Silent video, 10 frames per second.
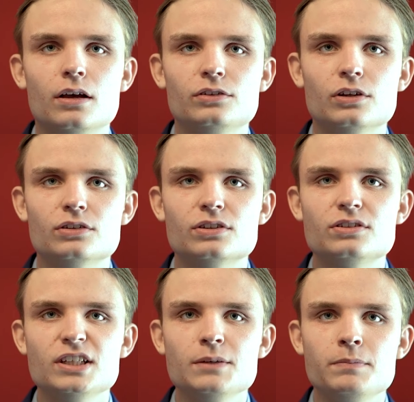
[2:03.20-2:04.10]
such as
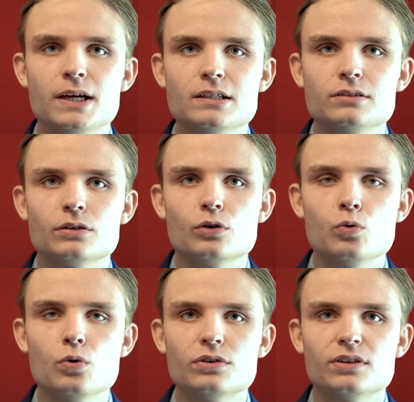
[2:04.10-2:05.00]
GPS
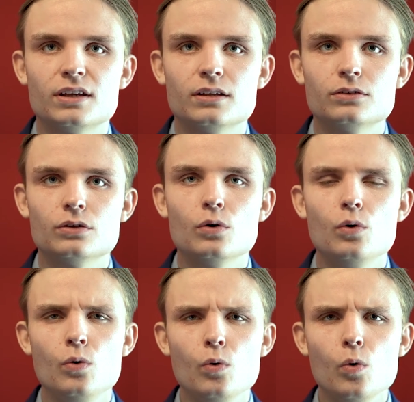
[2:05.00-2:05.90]
coordinates
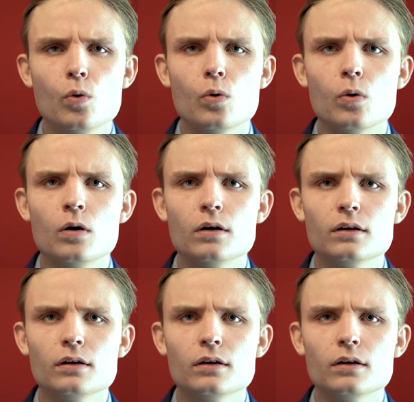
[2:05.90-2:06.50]
or